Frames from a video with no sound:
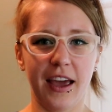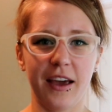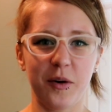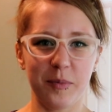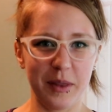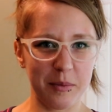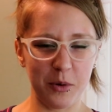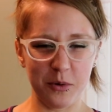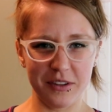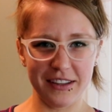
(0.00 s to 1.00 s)
I hope that
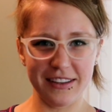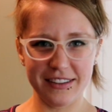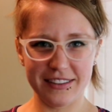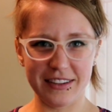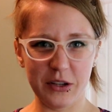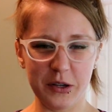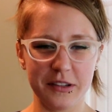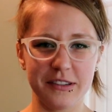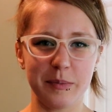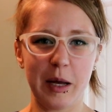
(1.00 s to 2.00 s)
I'm holding this in a
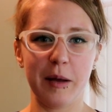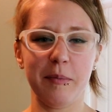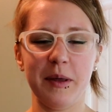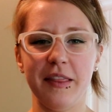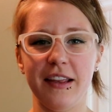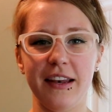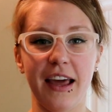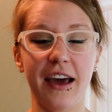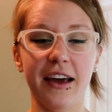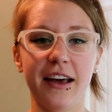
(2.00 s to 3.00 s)
good spot, but the
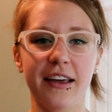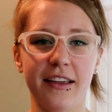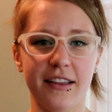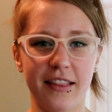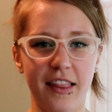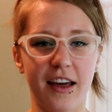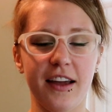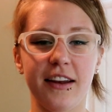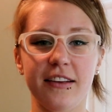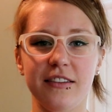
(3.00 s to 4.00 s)
neck
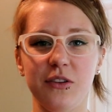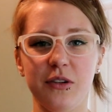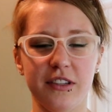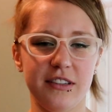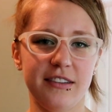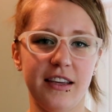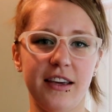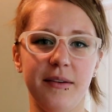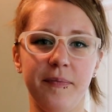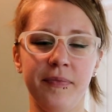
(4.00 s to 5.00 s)
line, as you can
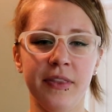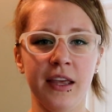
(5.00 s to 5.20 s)
see,